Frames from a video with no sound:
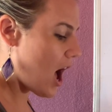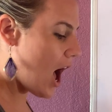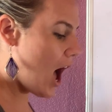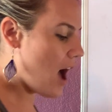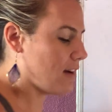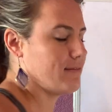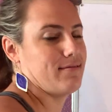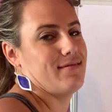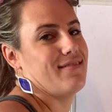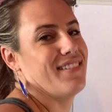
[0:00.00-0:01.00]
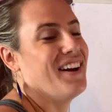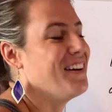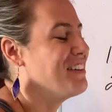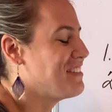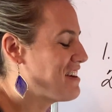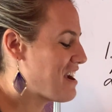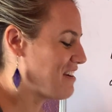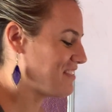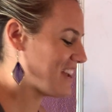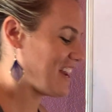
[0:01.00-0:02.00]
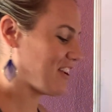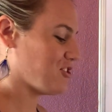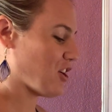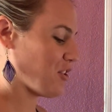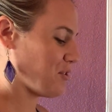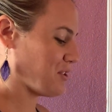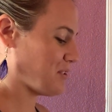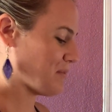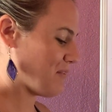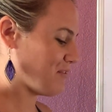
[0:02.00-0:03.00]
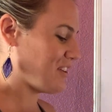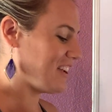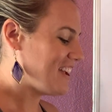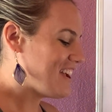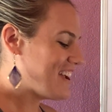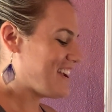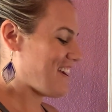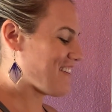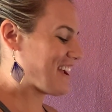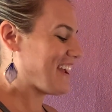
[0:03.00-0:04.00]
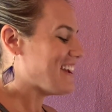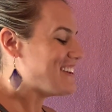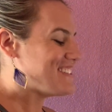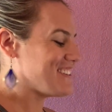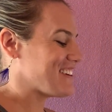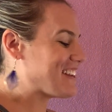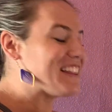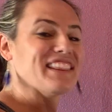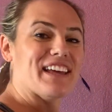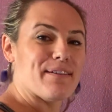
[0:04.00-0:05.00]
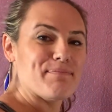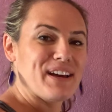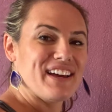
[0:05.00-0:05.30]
I'm getting a Charlie horse in my foot. Okay, so you're gonna